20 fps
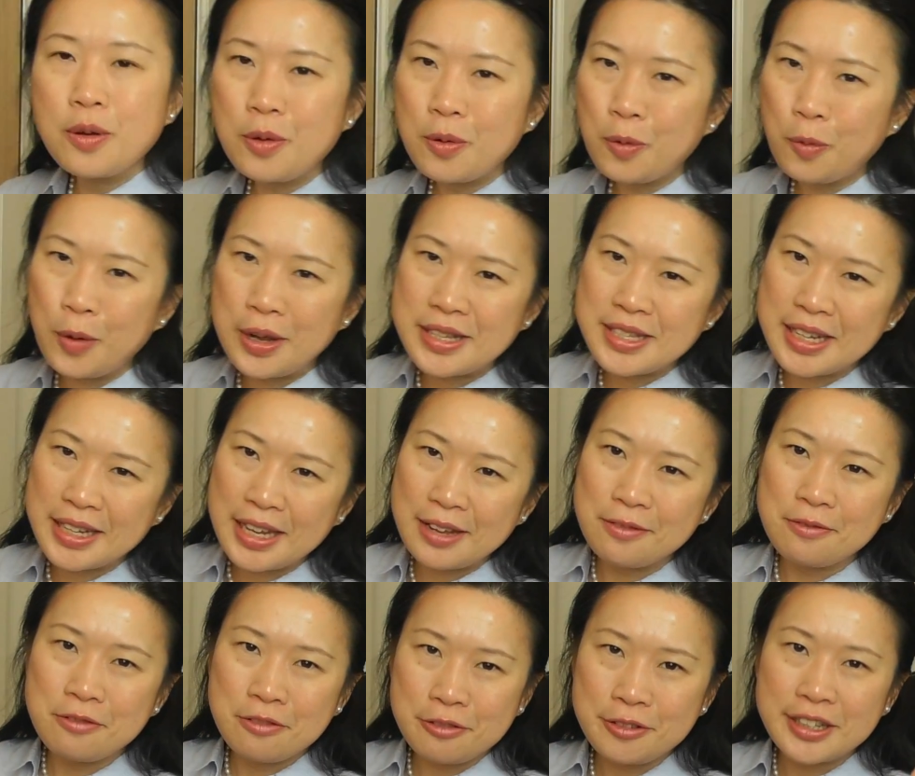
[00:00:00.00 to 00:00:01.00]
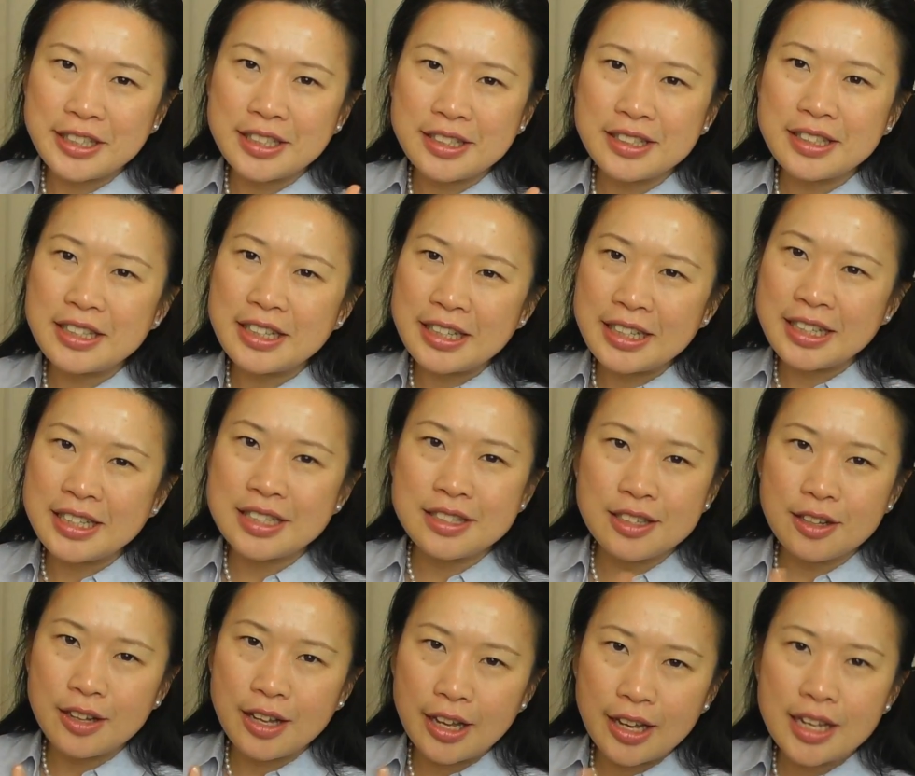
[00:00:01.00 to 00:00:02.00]
Once again, freedom hit
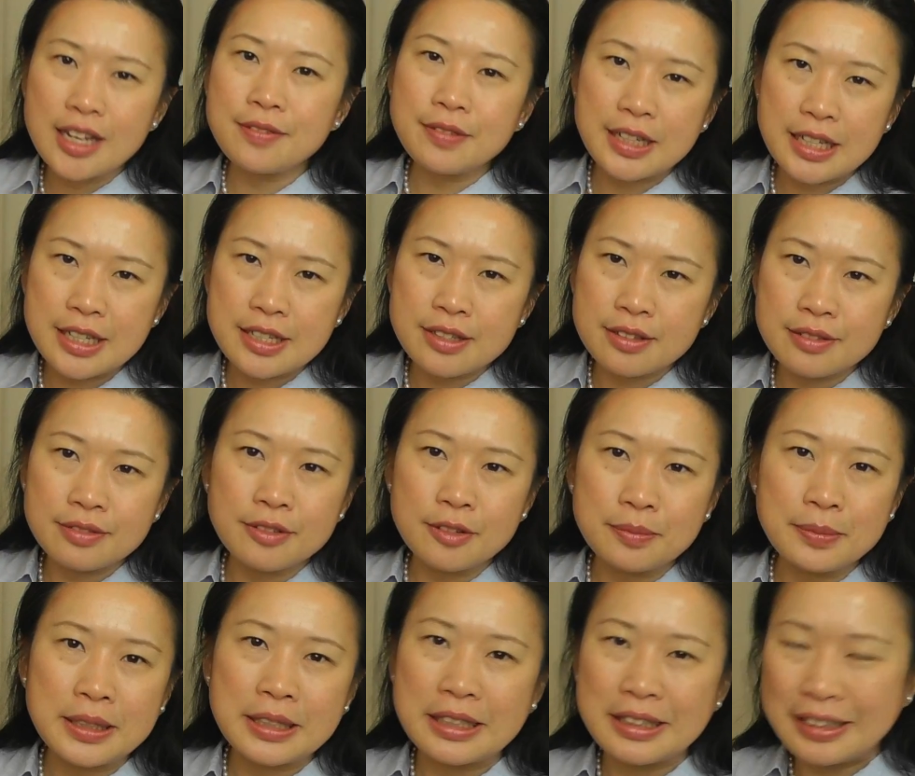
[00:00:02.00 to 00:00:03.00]
every list for me.